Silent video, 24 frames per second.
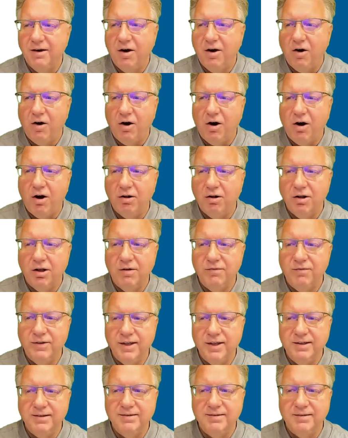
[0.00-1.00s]
all of
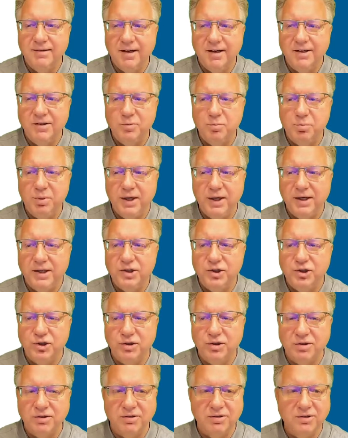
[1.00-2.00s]
these nice
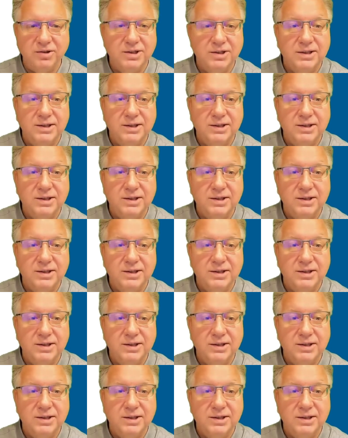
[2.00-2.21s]
pictures